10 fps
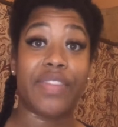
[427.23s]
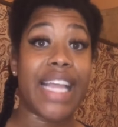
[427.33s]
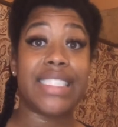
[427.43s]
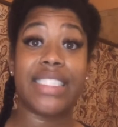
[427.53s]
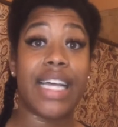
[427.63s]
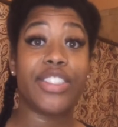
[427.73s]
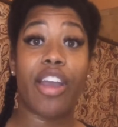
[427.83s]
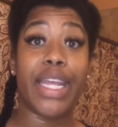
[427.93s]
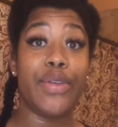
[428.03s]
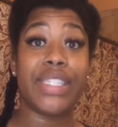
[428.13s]
Like, since I
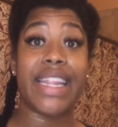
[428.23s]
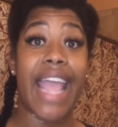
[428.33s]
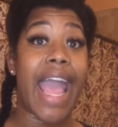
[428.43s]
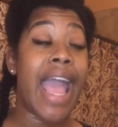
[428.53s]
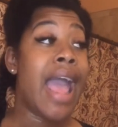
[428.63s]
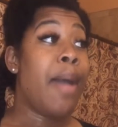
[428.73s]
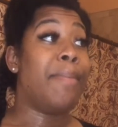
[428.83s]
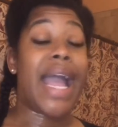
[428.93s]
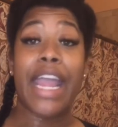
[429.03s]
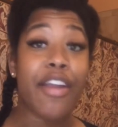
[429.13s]
started using that,
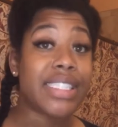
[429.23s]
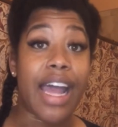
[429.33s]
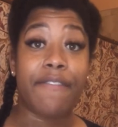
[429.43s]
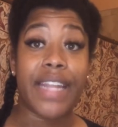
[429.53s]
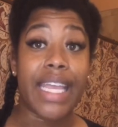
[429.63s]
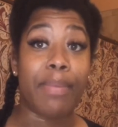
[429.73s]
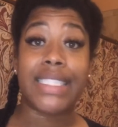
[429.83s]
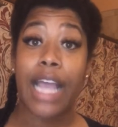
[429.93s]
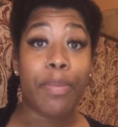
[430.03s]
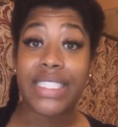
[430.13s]
my hair is not flaking, my
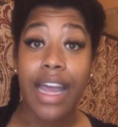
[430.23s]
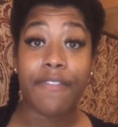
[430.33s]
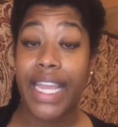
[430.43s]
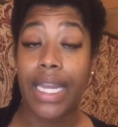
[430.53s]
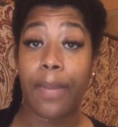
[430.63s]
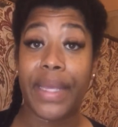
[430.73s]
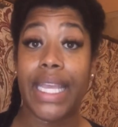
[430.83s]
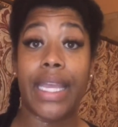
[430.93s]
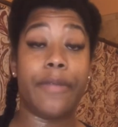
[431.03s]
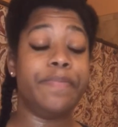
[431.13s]
scalp is not flaking up
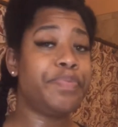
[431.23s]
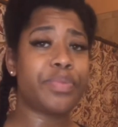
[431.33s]
again